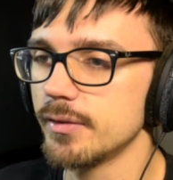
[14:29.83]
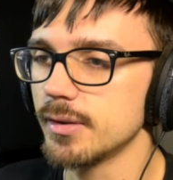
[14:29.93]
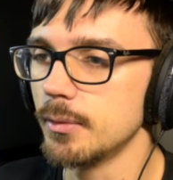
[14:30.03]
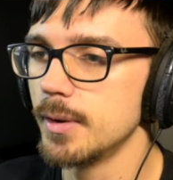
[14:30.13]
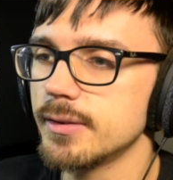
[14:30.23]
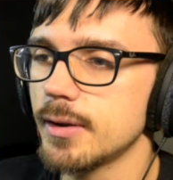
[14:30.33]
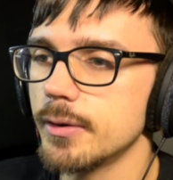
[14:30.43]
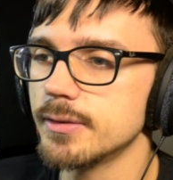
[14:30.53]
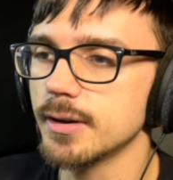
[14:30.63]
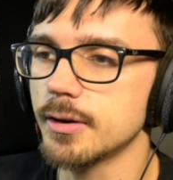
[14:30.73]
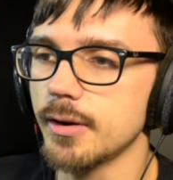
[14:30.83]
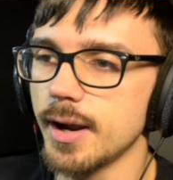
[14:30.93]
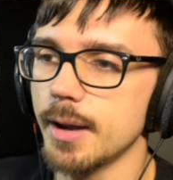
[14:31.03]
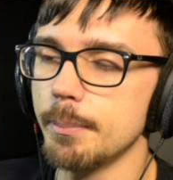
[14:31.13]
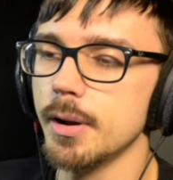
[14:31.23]
So it's going to
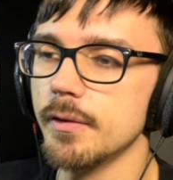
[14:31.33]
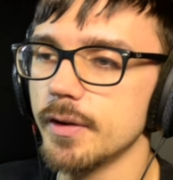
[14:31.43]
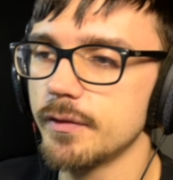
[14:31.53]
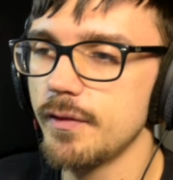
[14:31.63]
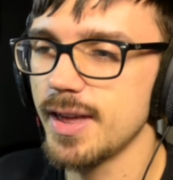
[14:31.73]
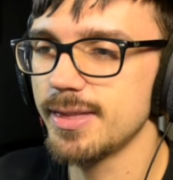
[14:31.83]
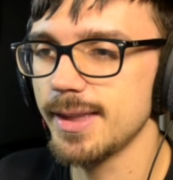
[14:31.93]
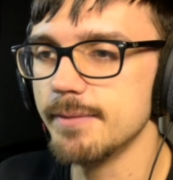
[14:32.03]
create a perfect fifth